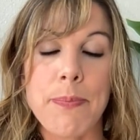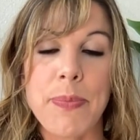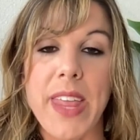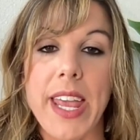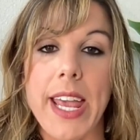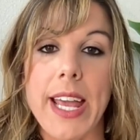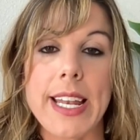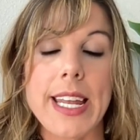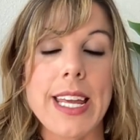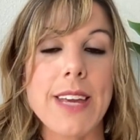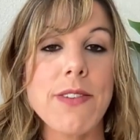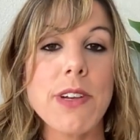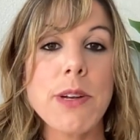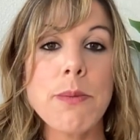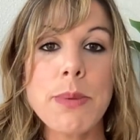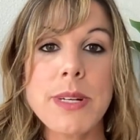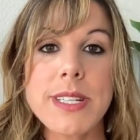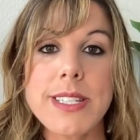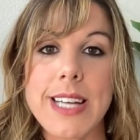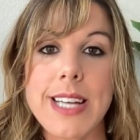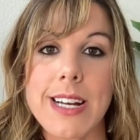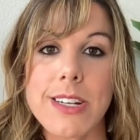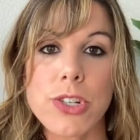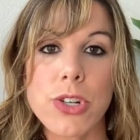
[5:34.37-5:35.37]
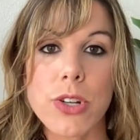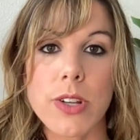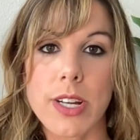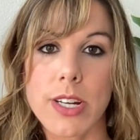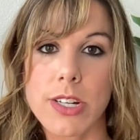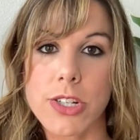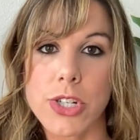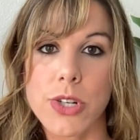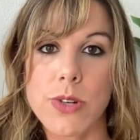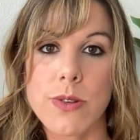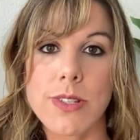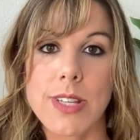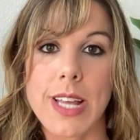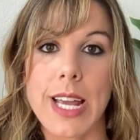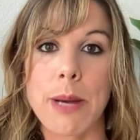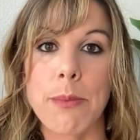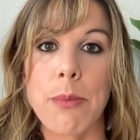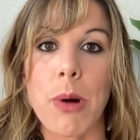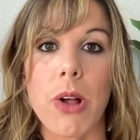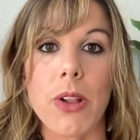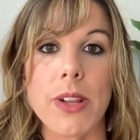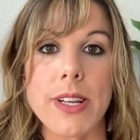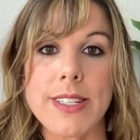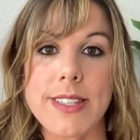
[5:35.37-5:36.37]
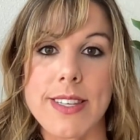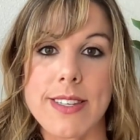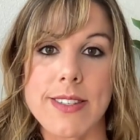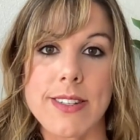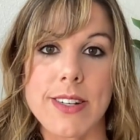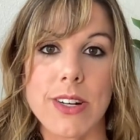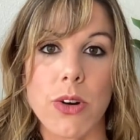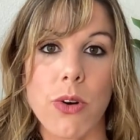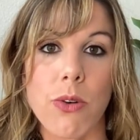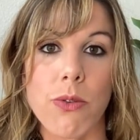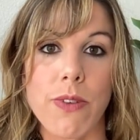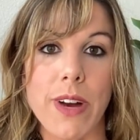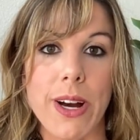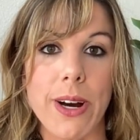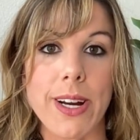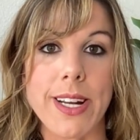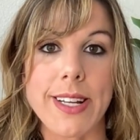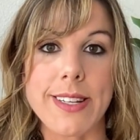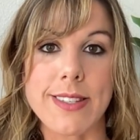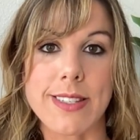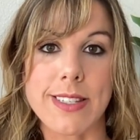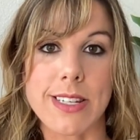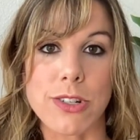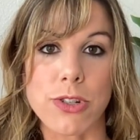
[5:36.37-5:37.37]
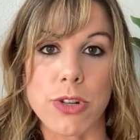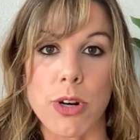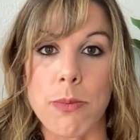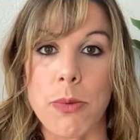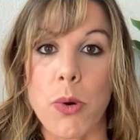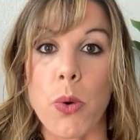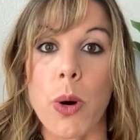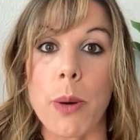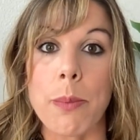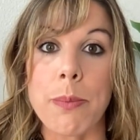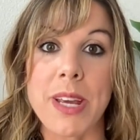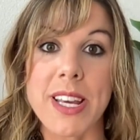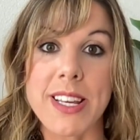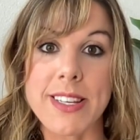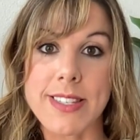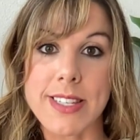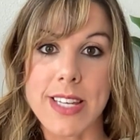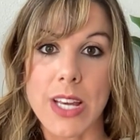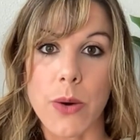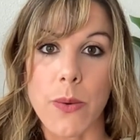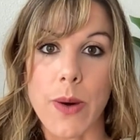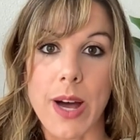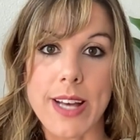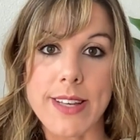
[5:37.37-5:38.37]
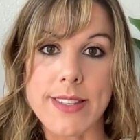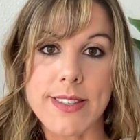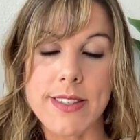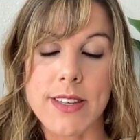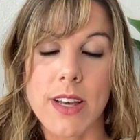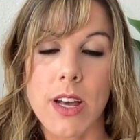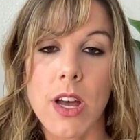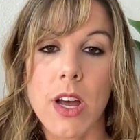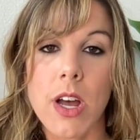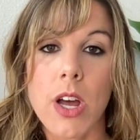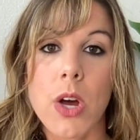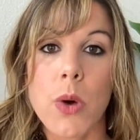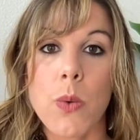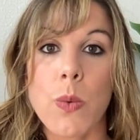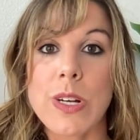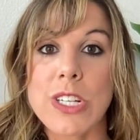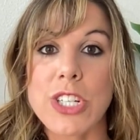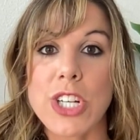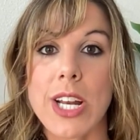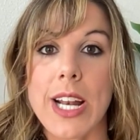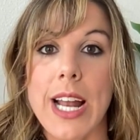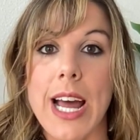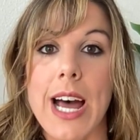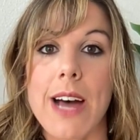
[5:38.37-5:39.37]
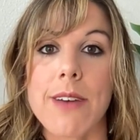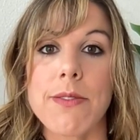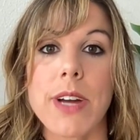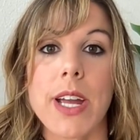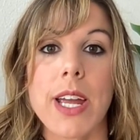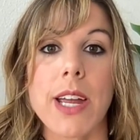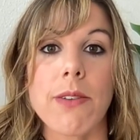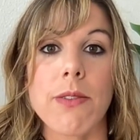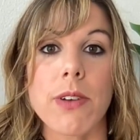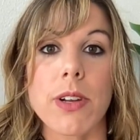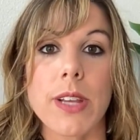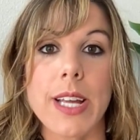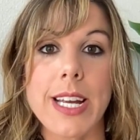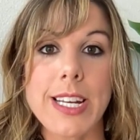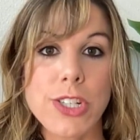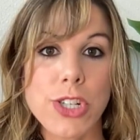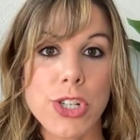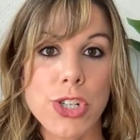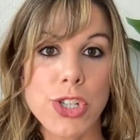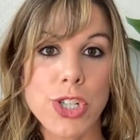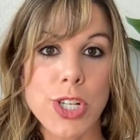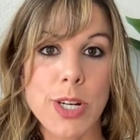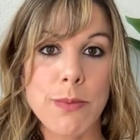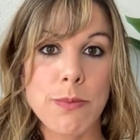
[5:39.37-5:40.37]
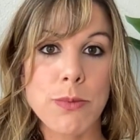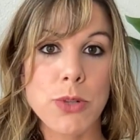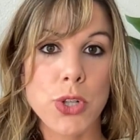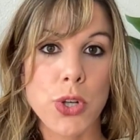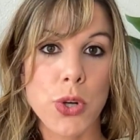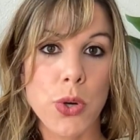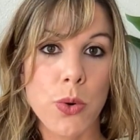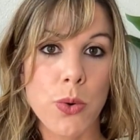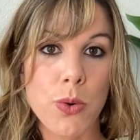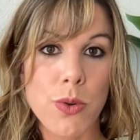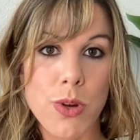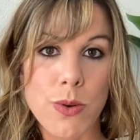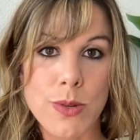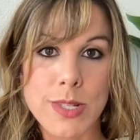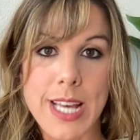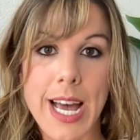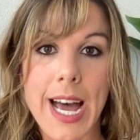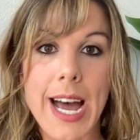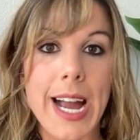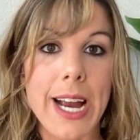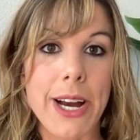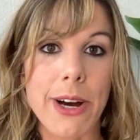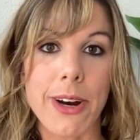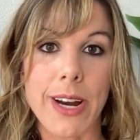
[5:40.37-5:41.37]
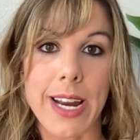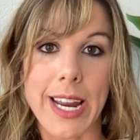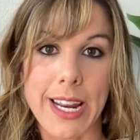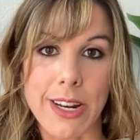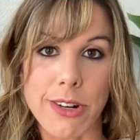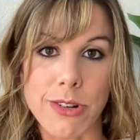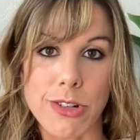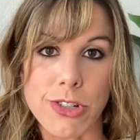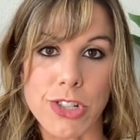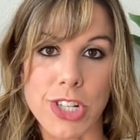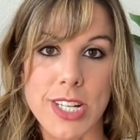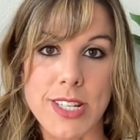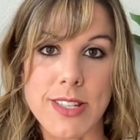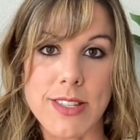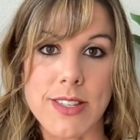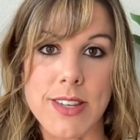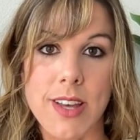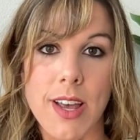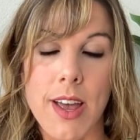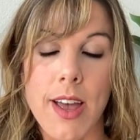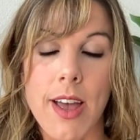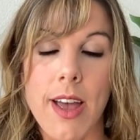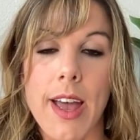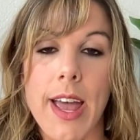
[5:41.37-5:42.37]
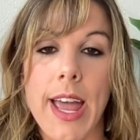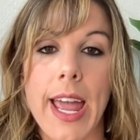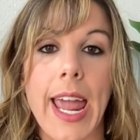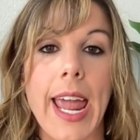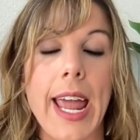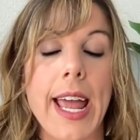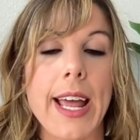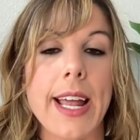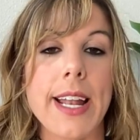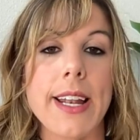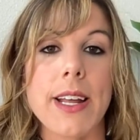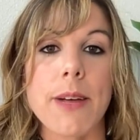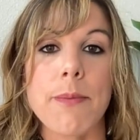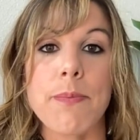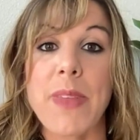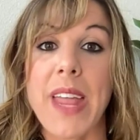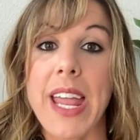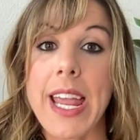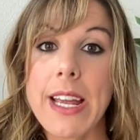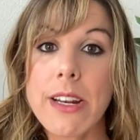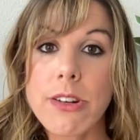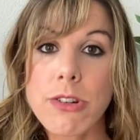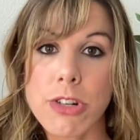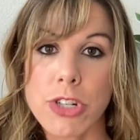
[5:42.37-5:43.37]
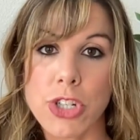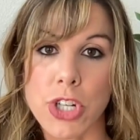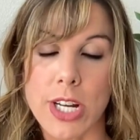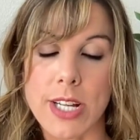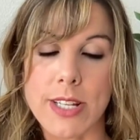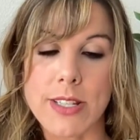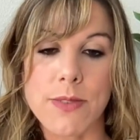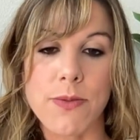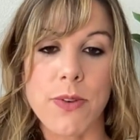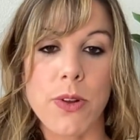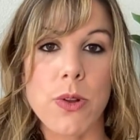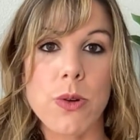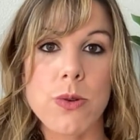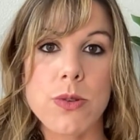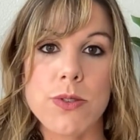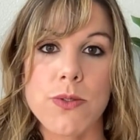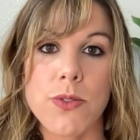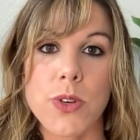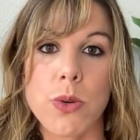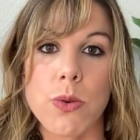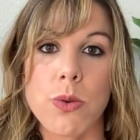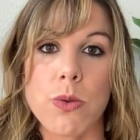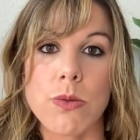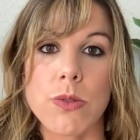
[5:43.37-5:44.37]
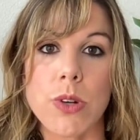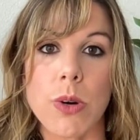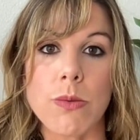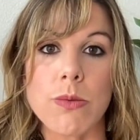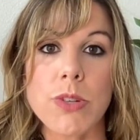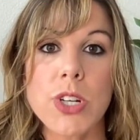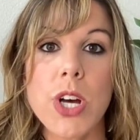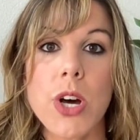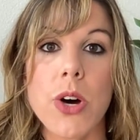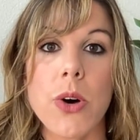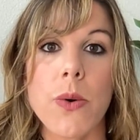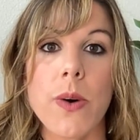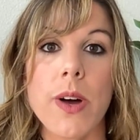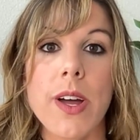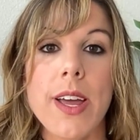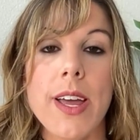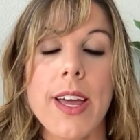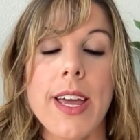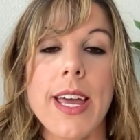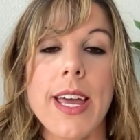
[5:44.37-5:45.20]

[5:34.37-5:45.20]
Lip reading: and even potential issues like polycystic ovarian syndrome or PCOS, which can have a relationship to those higher androgens. And androgens, for those of you who don't know,